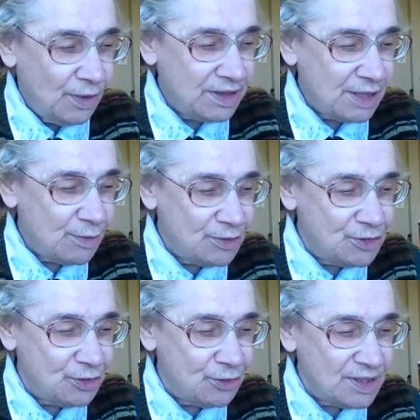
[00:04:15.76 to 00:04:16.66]
what they
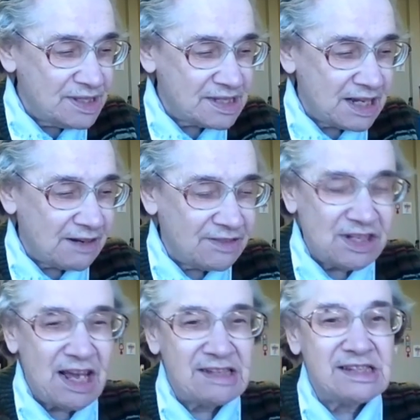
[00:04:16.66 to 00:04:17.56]
would do instead
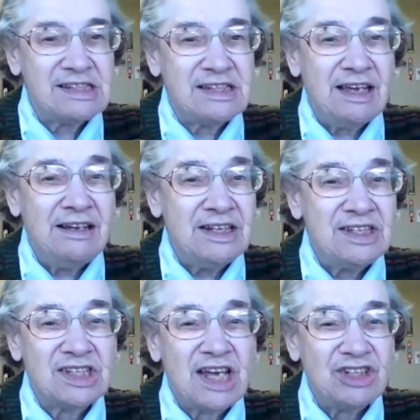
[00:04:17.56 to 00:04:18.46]
of tests
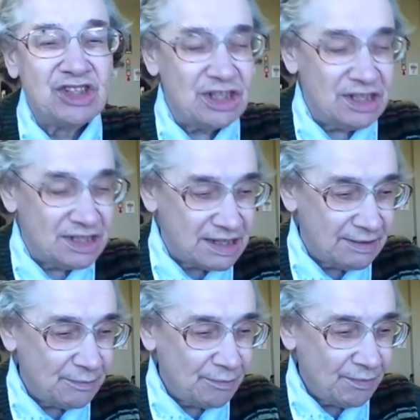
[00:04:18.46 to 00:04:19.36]
and
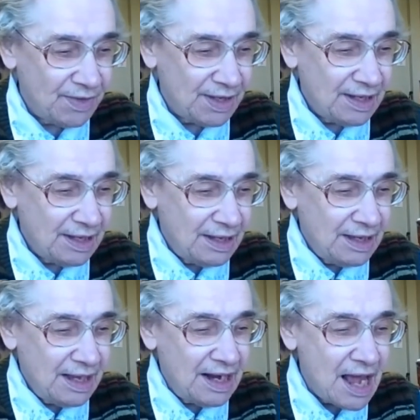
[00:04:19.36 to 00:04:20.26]
discussions,
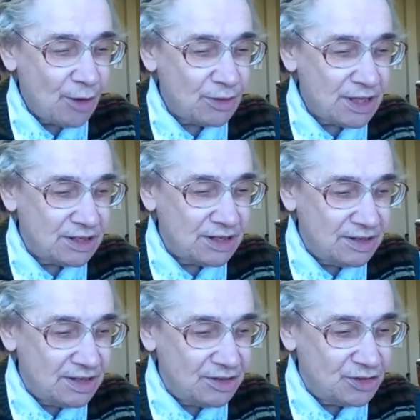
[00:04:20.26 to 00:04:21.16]
and how the,
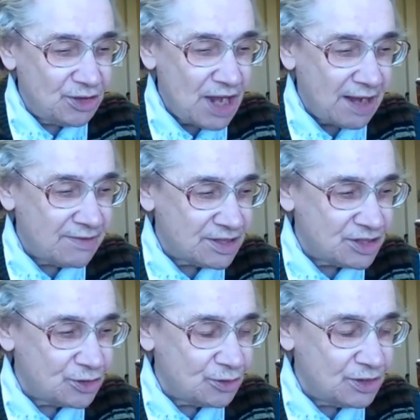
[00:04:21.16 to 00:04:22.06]
to have the
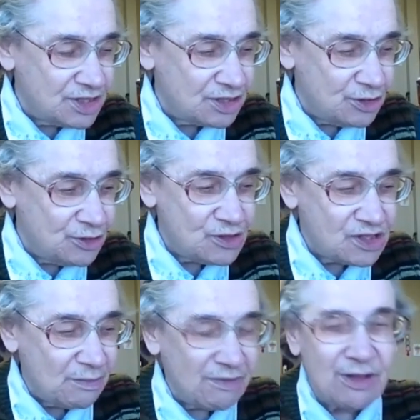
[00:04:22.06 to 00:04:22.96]
students do
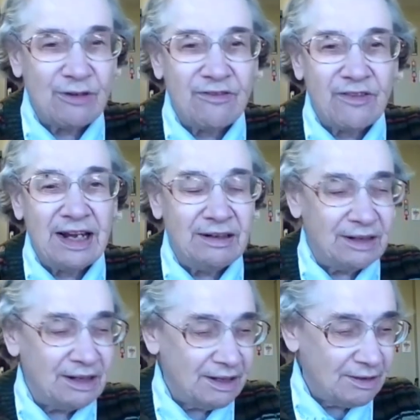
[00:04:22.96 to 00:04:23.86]
some of their
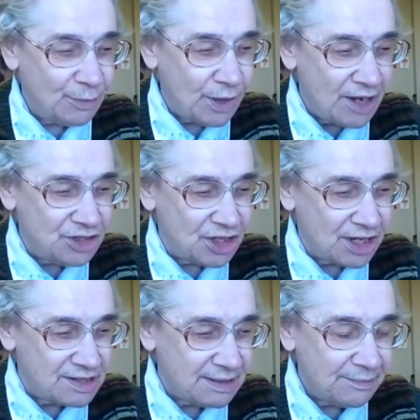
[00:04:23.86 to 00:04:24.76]
final
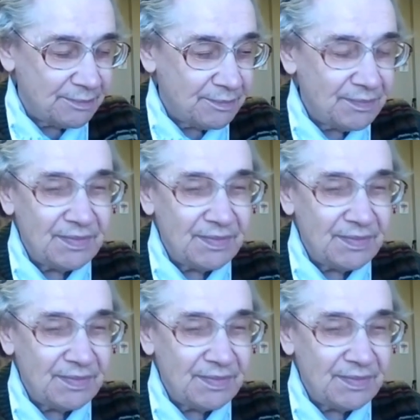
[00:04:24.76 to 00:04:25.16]
projects.